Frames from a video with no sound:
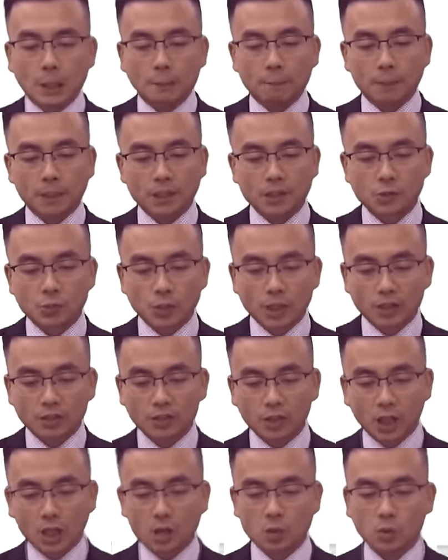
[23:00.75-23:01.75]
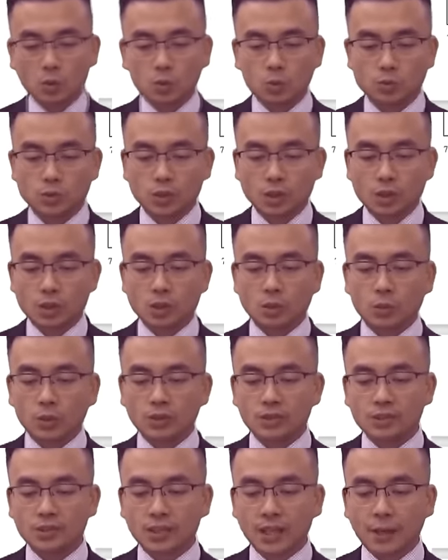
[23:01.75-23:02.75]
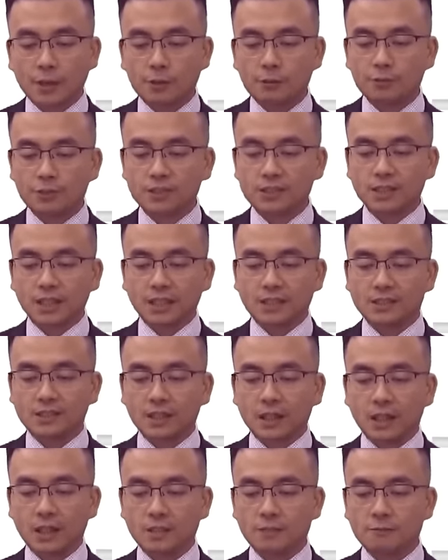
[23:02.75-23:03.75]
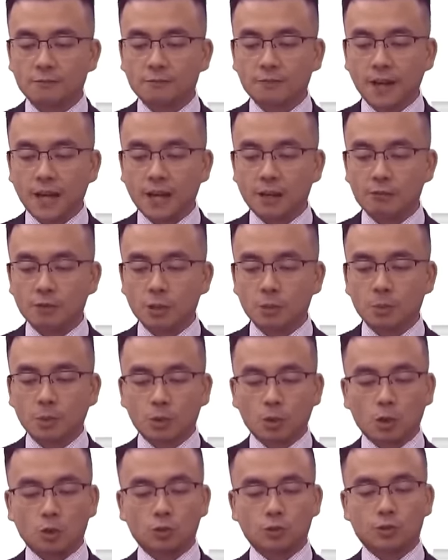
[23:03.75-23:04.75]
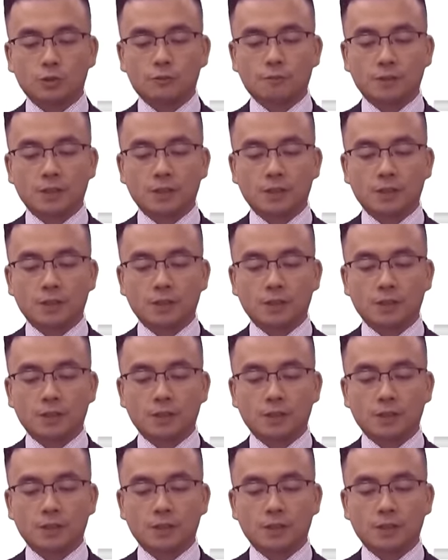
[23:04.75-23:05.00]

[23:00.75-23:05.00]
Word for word: Because we are told that we sell for 60, variable cost of